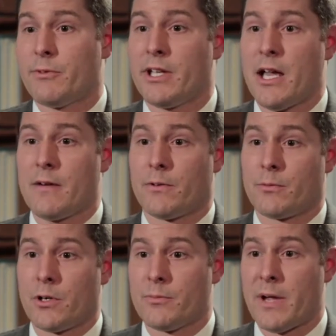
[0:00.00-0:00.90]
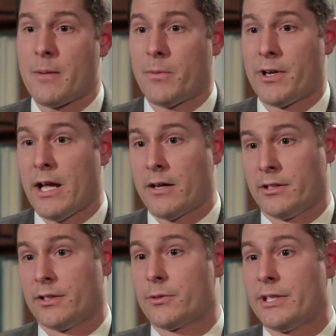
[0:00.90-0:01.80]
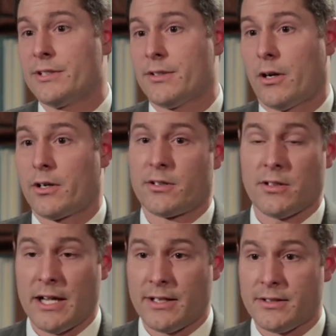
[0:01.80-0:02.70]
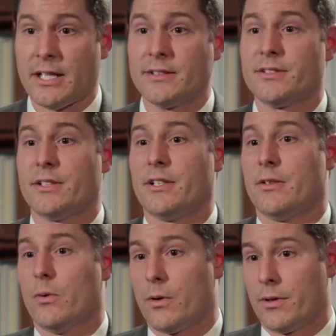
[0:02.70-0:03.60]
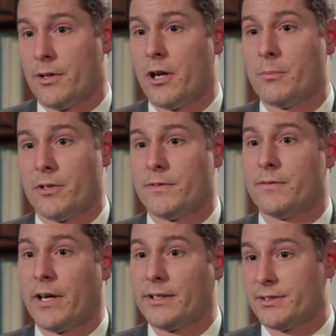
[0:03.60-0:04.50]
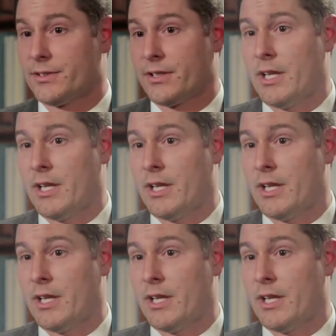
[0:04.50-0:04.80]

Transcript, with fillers: and we have a roadmap on how to increase our client density or the number of devices